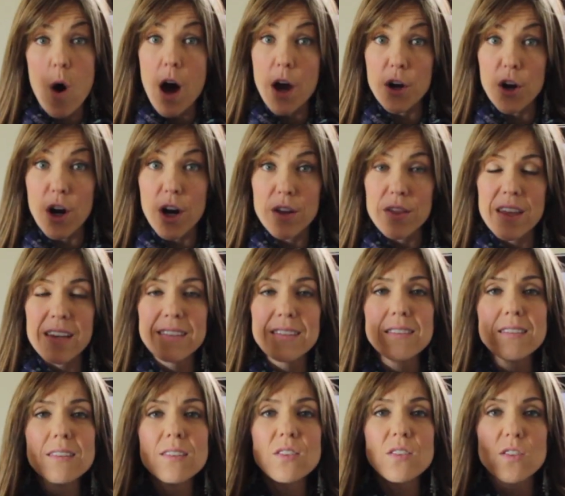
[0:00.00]
water.
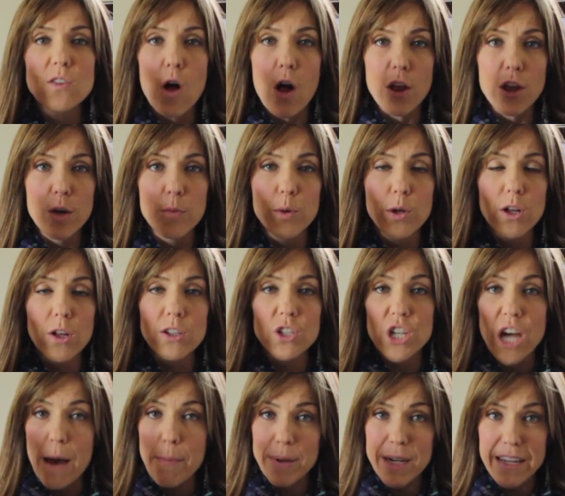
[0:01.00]
This is a
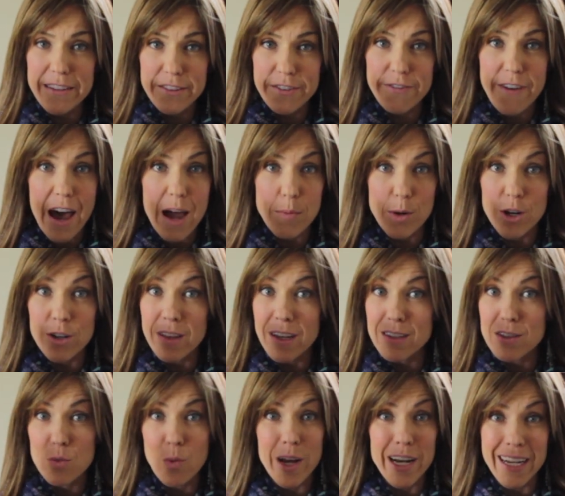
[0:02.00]
soluble Japanese fiber,
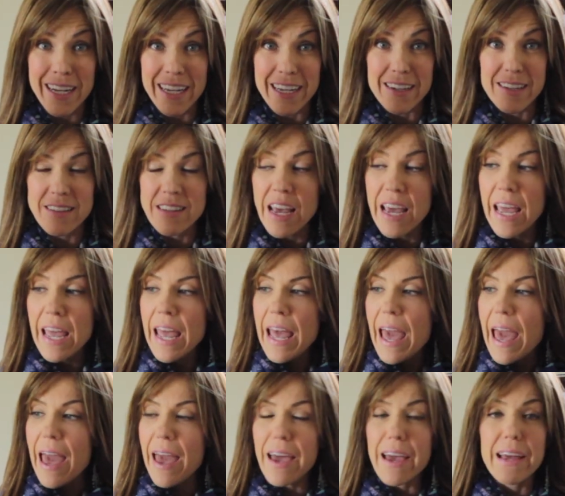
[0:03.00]
that's what it is.
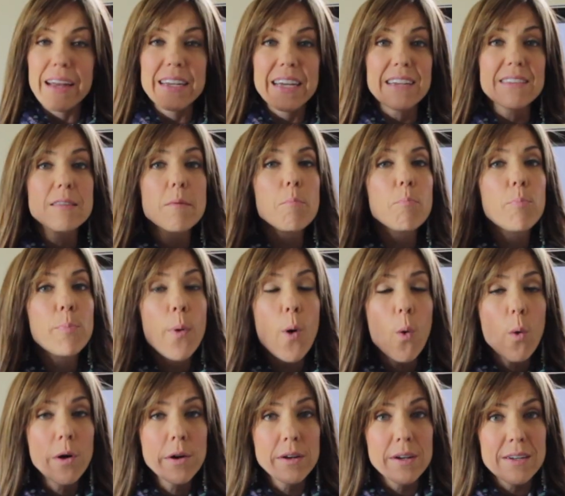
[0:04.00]
And it's
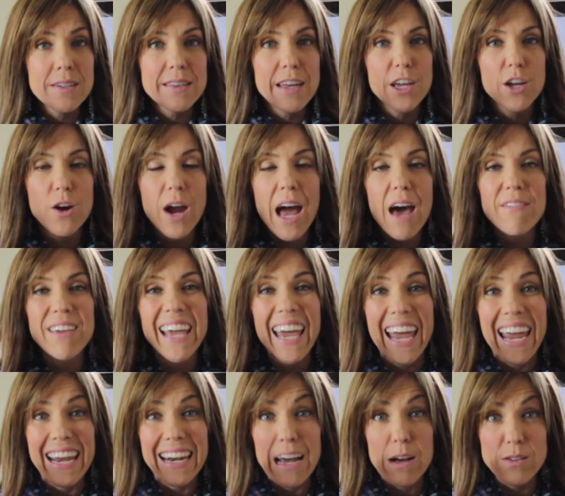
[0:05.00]
important that you're
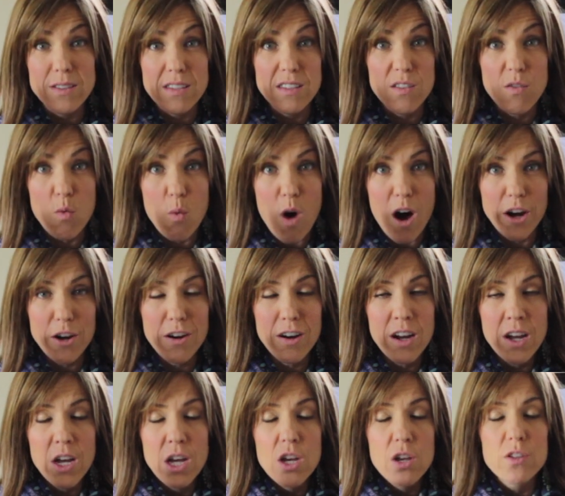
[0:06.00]
having 8 ounces of
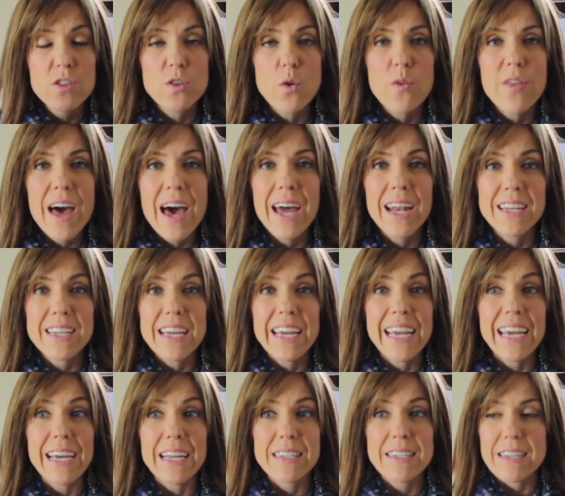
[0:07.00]
water so that
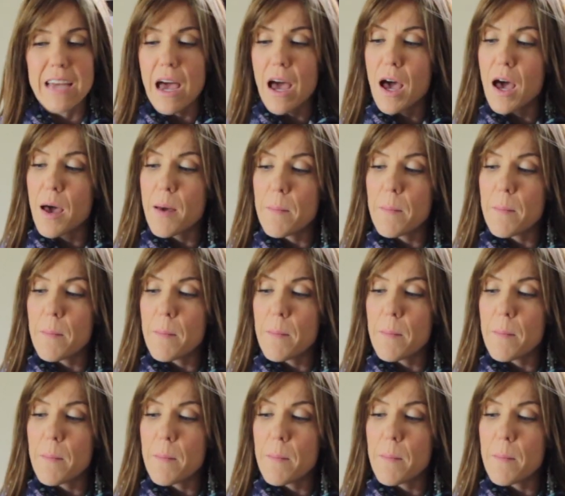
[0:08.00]
it